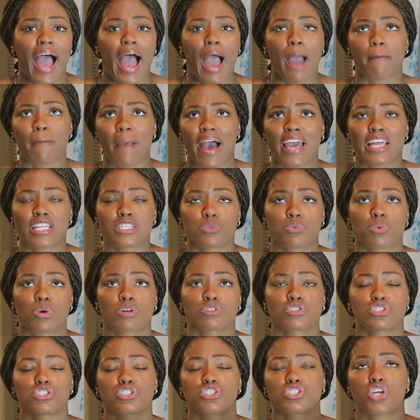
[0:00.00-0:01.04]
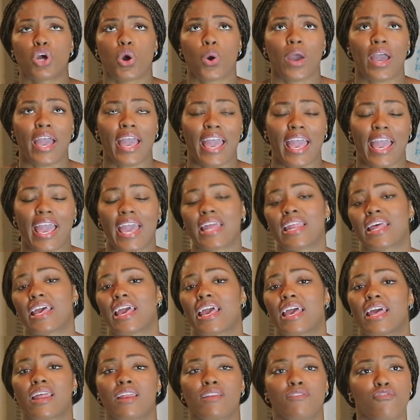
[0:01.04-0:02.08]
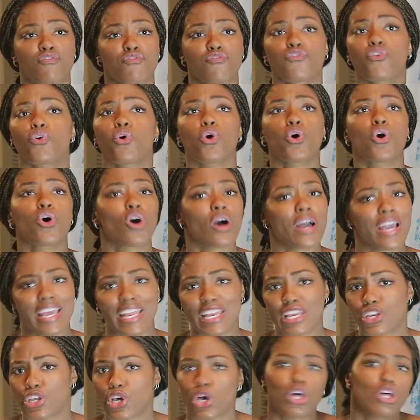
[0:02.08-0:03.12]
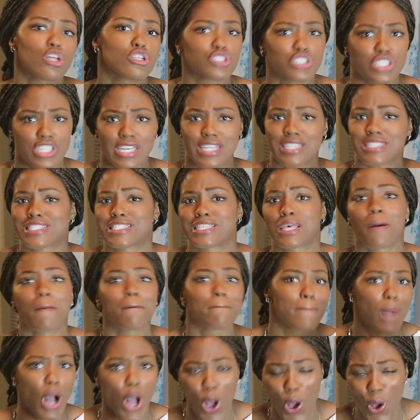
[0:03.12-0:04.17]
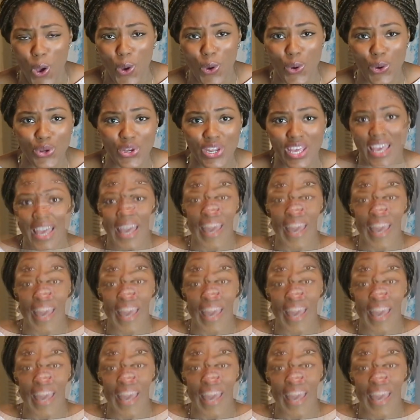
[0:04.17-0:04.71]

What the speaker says: I might as well just go ahead in full indulgence mode.